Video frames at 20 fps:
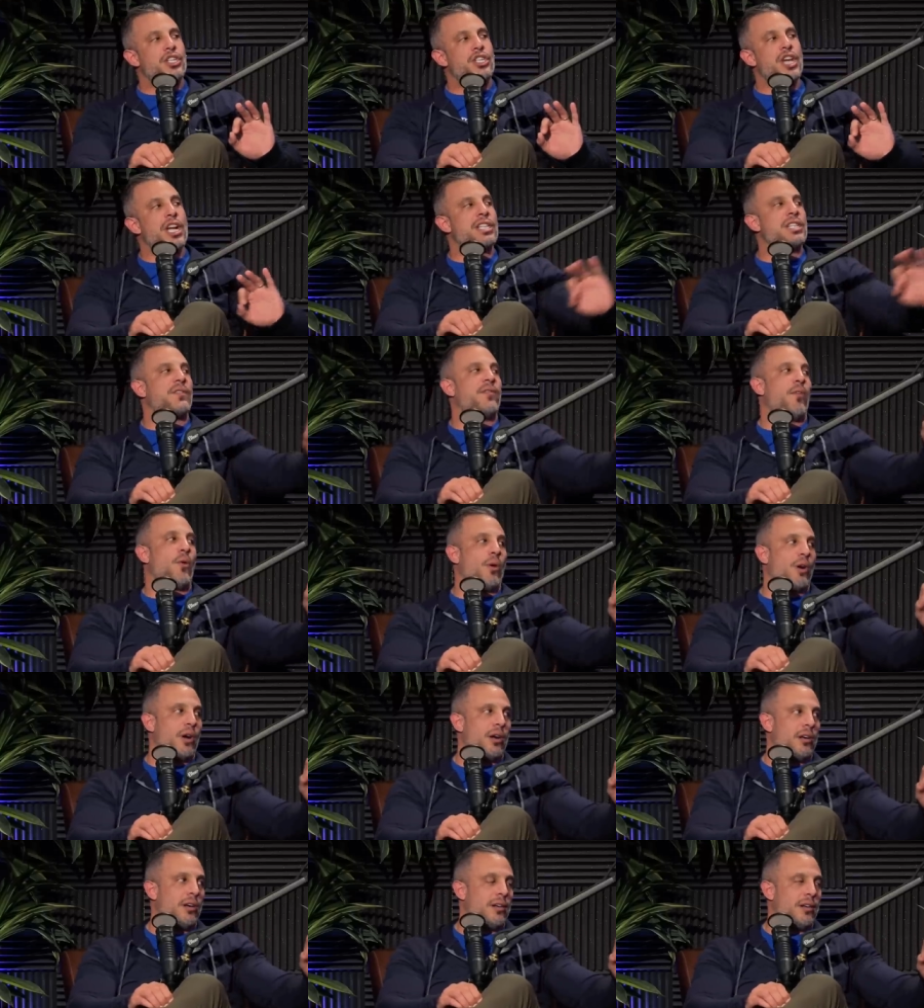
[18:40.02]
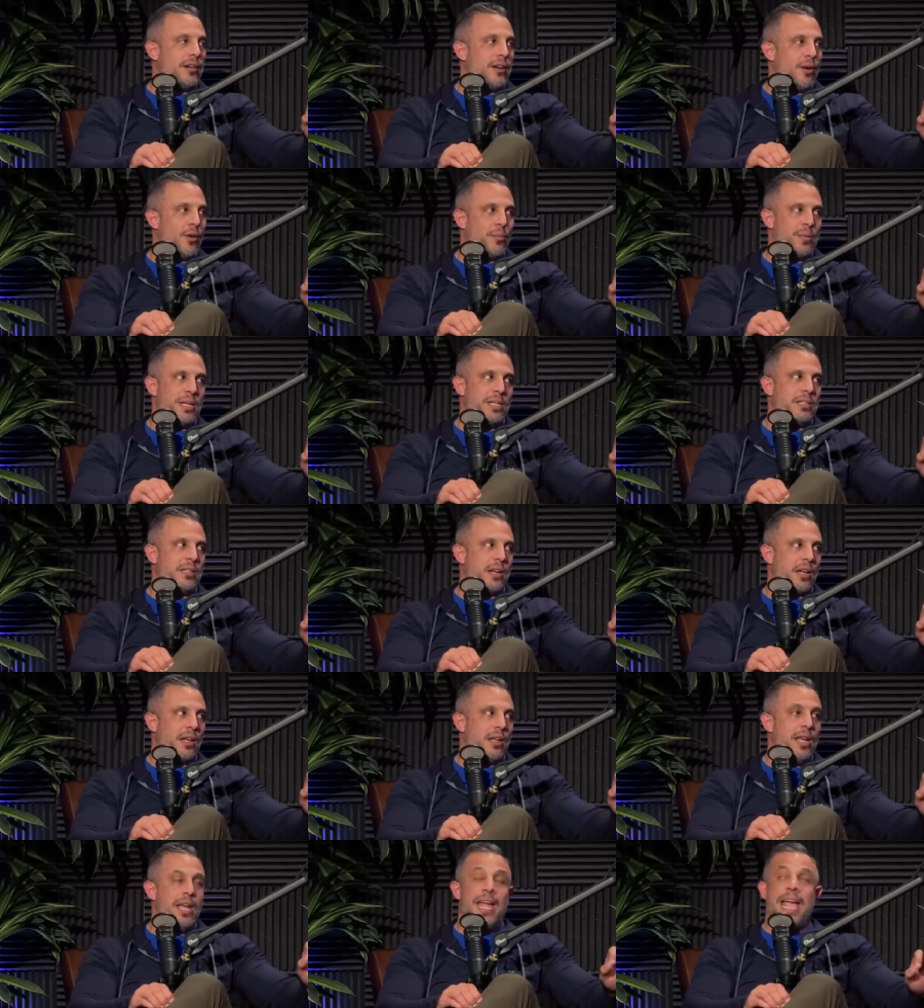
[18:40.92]
just for
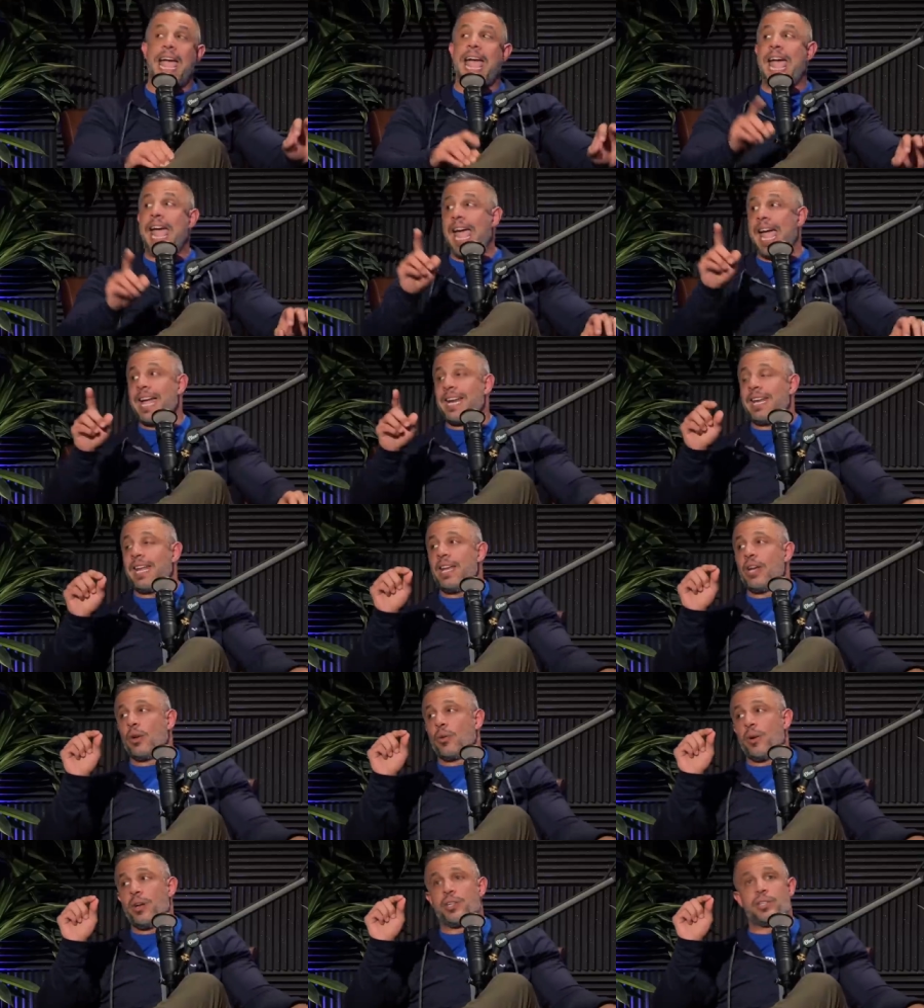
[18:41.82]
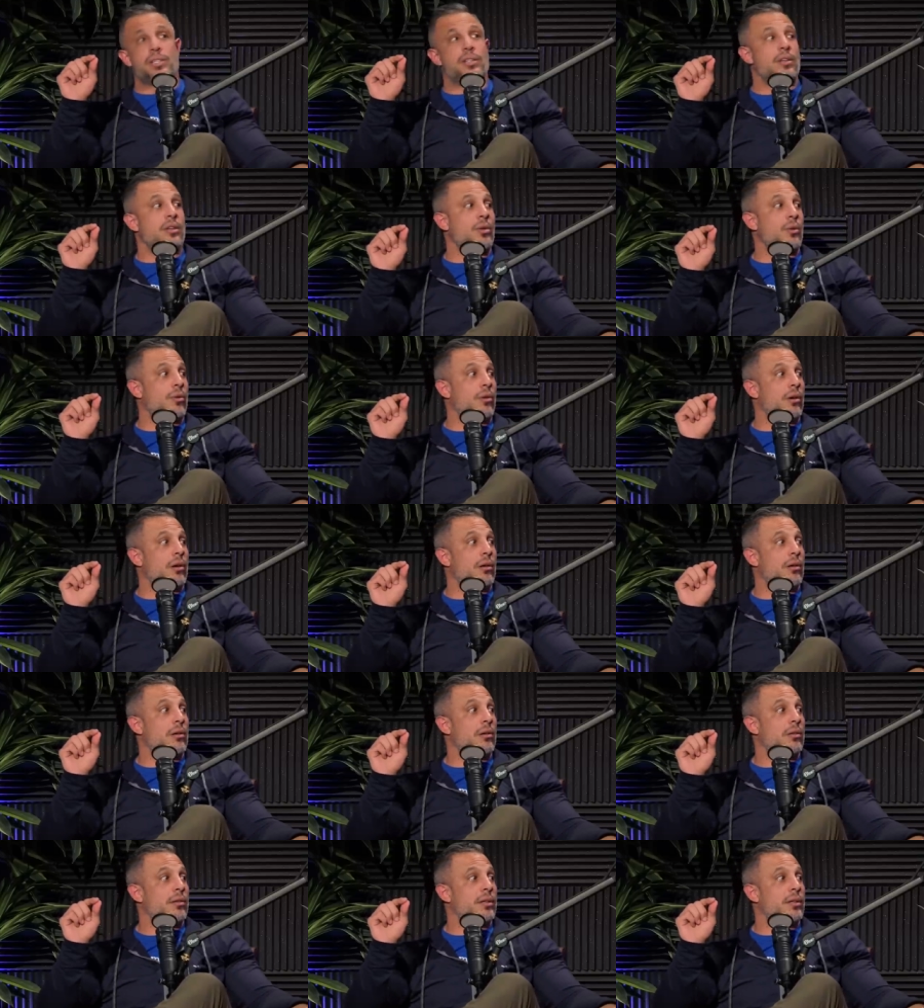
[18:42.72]
obesity and increase your